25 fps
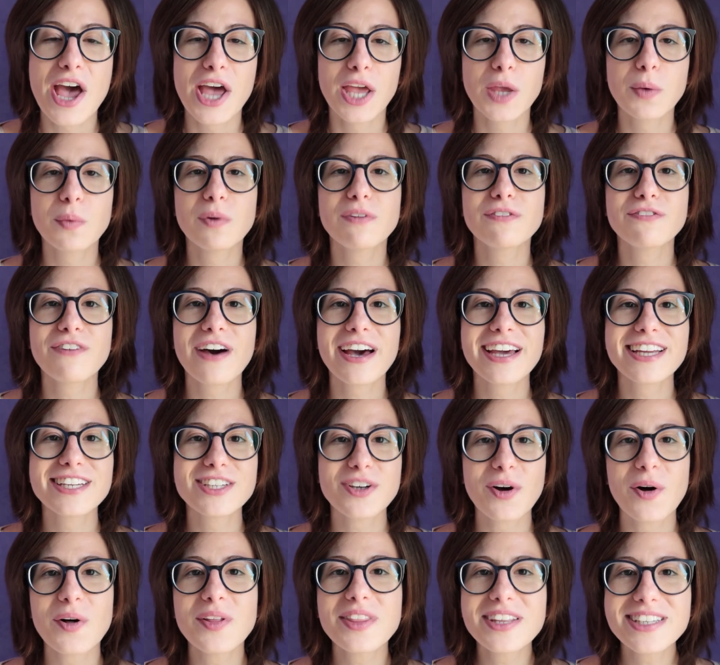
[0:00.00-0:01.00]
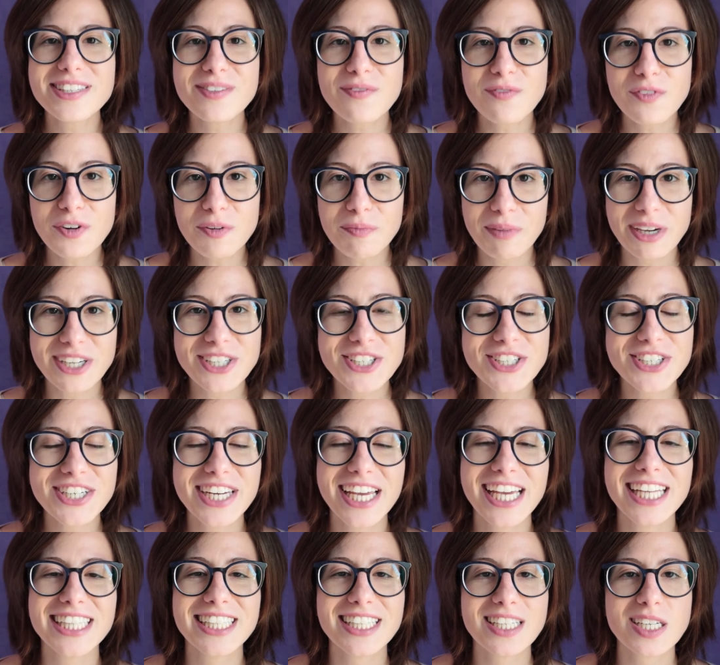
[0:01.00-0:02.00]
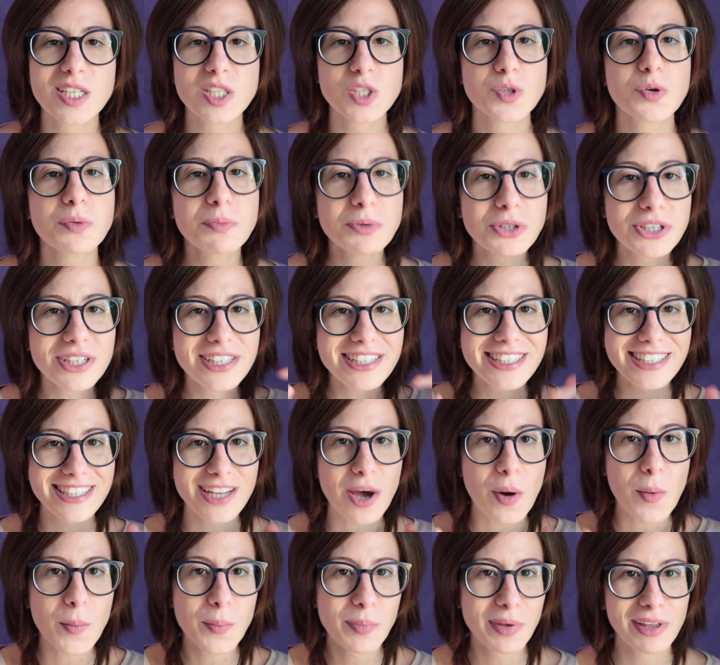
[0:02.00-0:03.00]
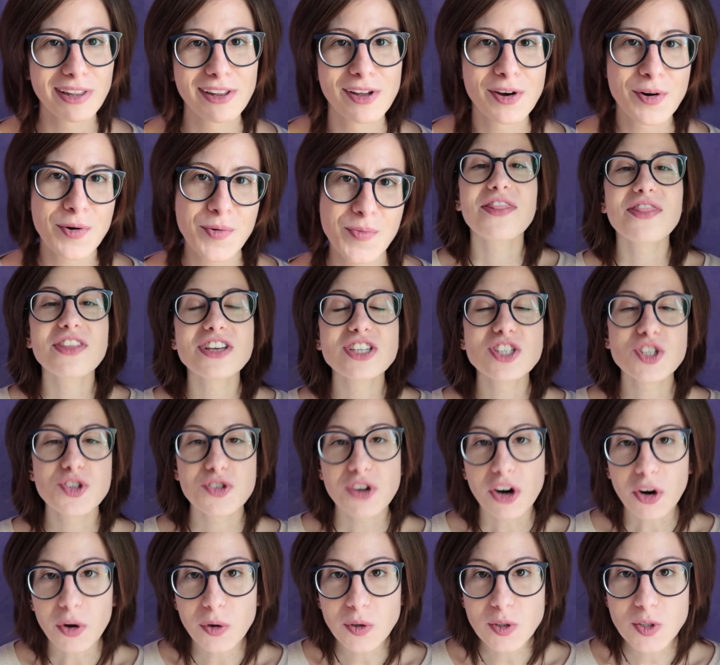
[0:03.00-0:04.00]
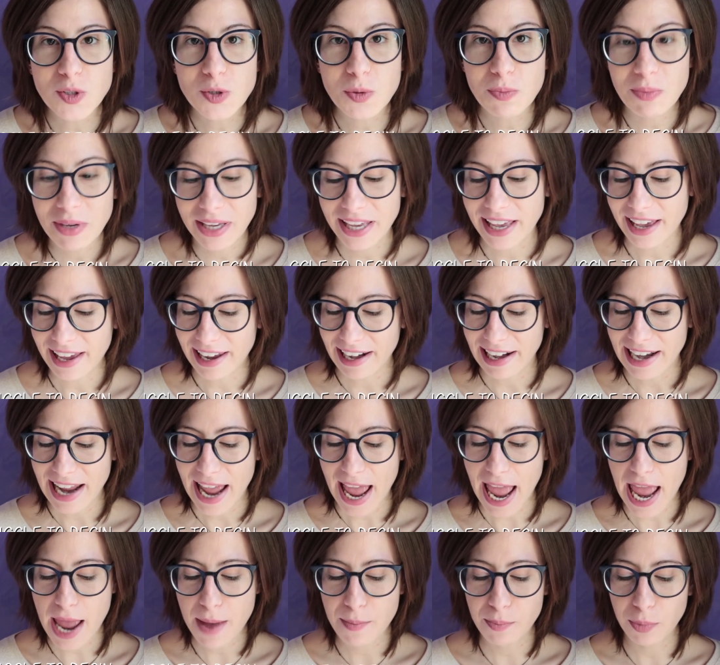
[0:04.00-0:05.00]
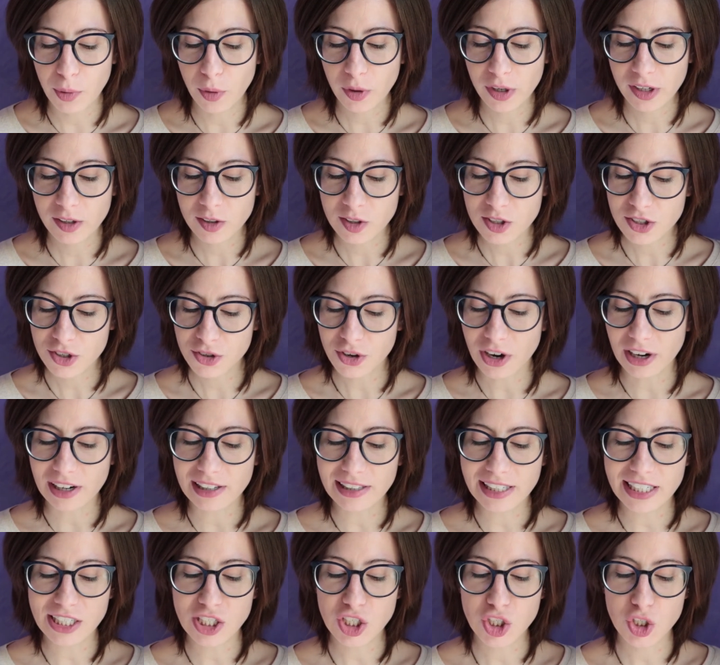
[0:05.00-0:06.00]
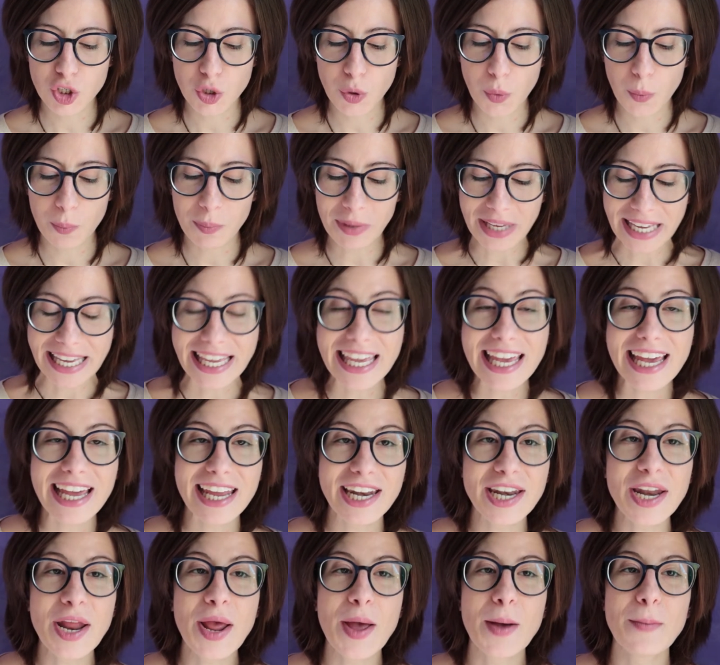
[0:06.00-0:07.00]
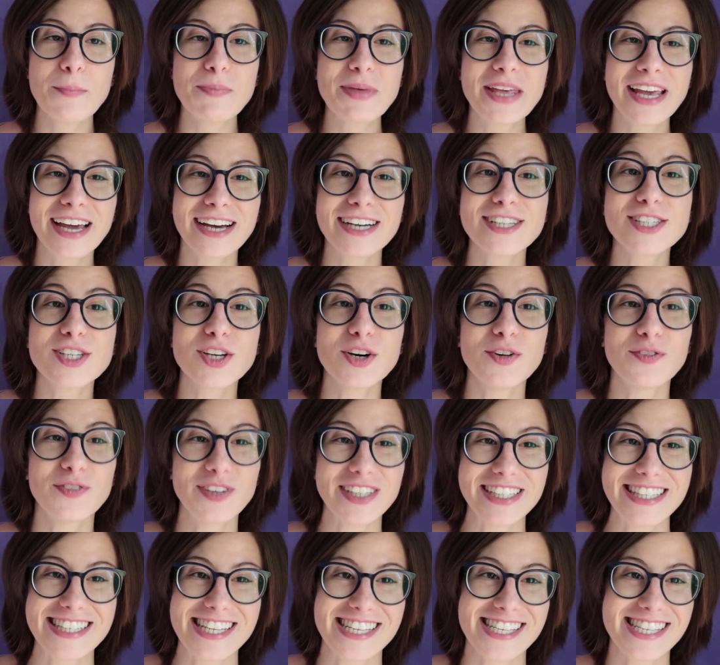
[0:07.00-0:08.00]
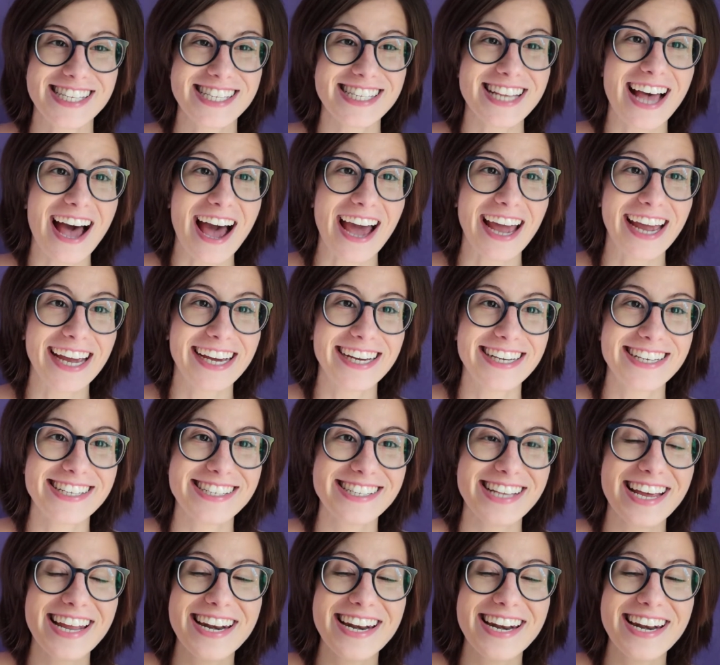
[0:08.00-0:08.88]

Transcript: You will find all this information in the description down below. The Struggle to Begin, a book you're struggling to begin because of its size.